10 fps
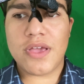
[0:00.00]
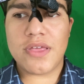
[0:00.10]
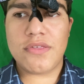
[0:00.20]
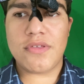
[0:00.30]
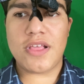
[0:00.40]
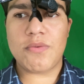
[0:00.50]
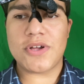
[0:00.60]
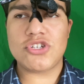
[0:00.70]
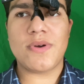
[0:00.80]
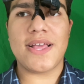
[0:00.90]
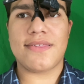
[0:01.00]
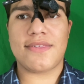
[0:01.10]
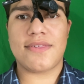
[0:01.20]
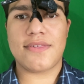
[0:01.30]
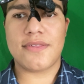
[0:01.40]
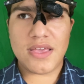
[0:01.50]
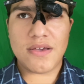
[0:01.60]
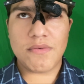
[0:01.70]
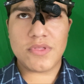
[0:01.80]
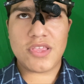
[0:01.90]
So that's WatchOS.
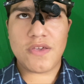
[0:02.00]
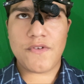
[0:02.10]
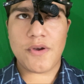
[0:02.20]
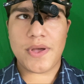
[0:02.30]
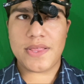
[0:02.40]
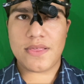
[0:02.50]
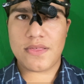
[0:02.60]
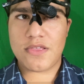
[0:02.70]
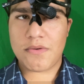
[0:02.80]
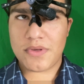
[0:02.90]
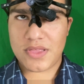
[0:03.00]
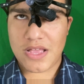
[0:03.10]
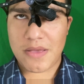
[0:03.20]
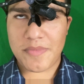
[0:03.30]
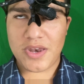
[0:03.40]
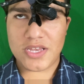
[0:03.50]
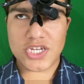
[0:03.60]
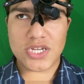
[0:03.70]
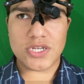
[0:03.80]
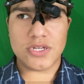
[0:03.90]
With tvOS, there wasn't that many
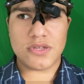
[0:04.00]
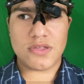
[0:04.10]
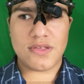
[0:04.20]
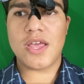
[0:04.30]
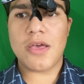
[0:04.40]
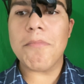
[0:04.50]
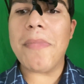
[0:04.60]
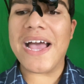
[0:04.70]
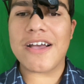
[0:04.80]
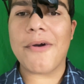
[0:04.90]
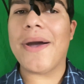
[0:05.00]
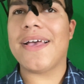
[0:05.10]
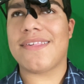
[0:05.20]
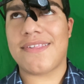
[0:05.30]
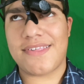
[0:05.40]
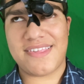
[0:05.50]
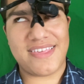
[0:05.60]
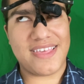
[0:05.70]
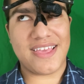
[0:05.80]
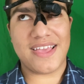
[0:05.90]
changes. macOS.